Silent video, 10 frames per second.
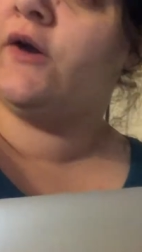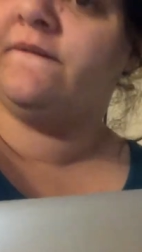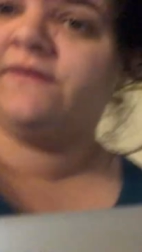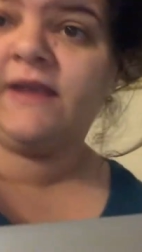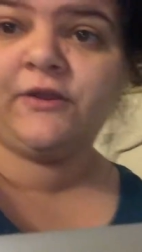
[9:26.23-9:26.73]

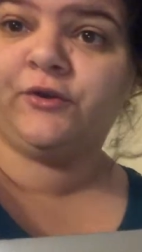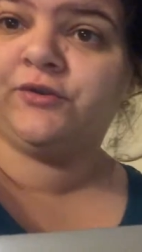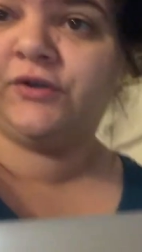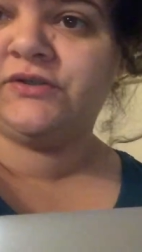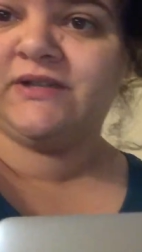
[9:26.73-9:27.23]
off the other
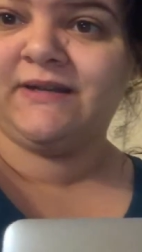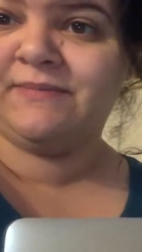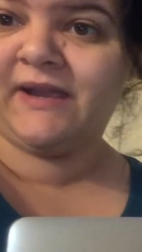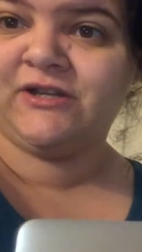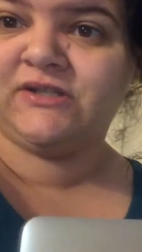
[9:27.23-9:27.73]
13
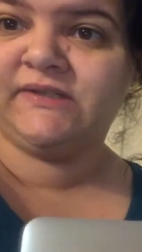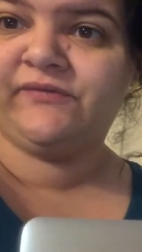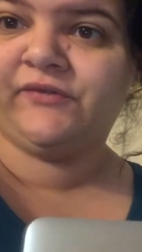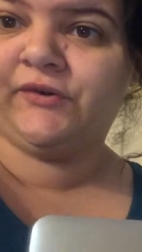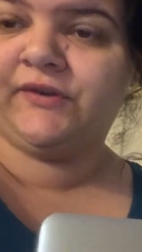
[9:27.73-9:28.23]
pages
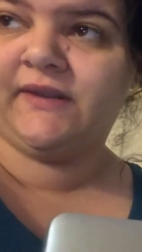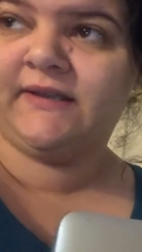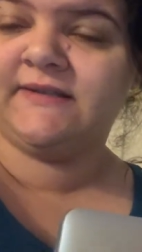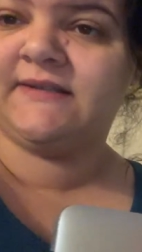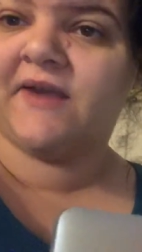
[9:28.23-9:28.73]
for
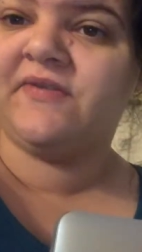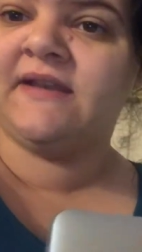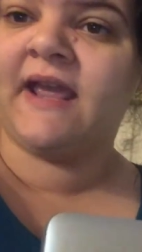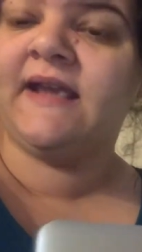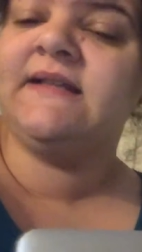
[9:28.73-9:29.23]
the save the
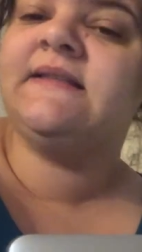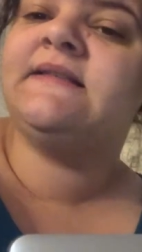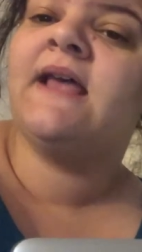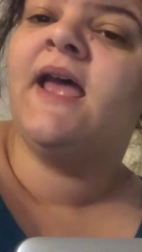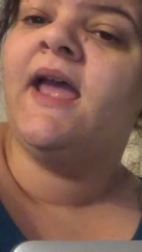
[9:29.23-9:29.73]

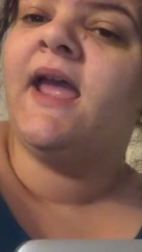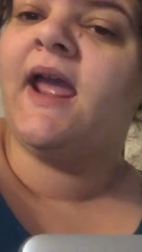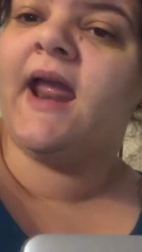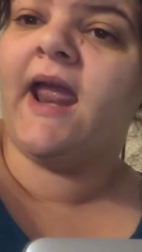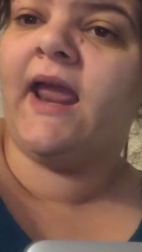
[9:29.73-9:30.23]
dates
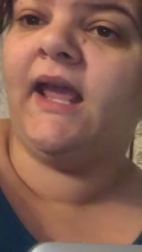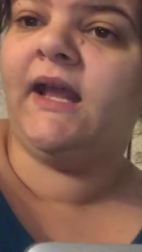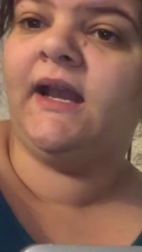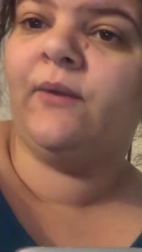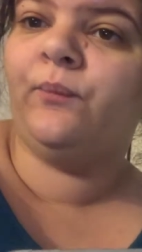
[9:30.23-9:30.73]

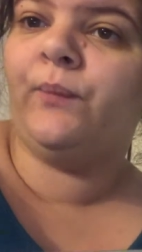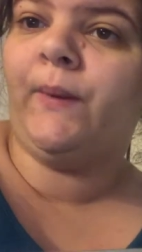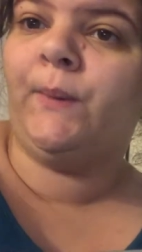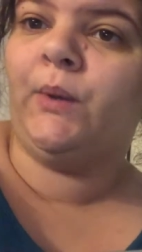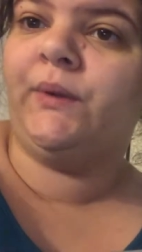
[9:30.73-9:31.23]
and
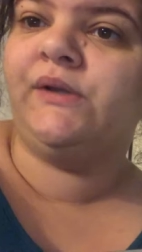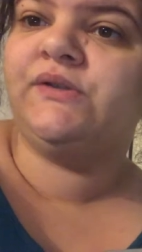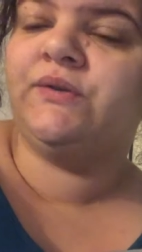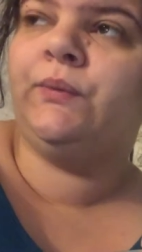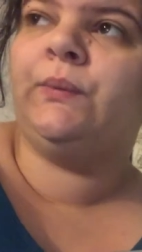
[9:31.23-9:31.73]
I'm going
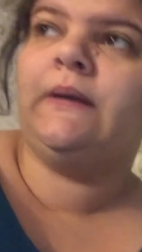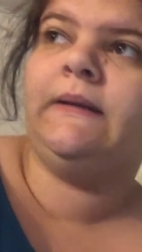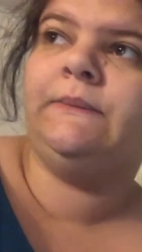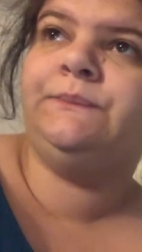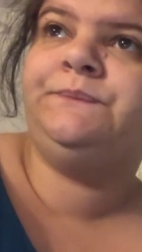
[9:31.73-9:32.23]
to
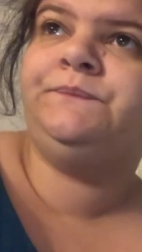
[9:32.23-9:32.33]
um,